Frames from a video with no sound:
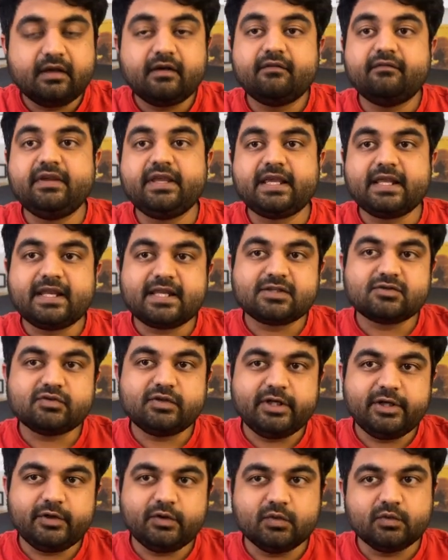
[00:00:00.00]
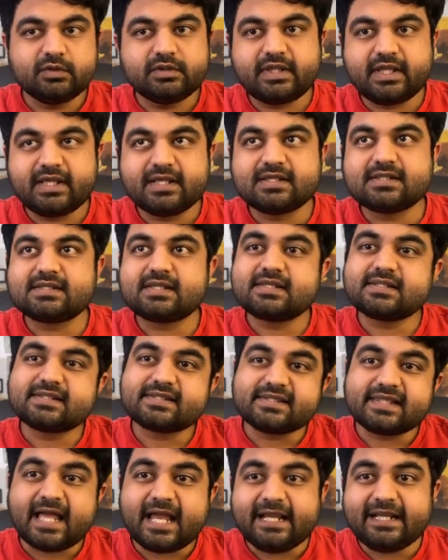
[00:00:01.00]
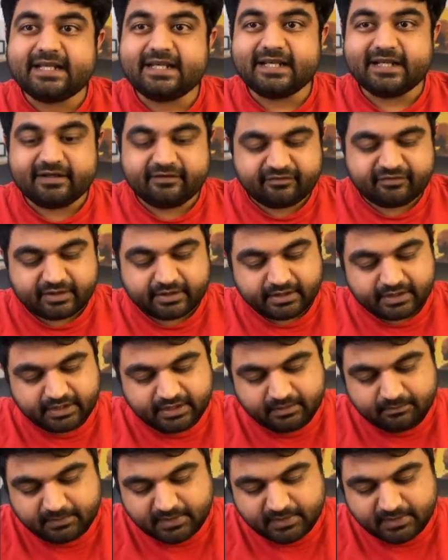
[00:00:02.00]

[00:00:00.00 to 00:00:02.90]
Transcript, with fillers: we can actually do things slightly differently.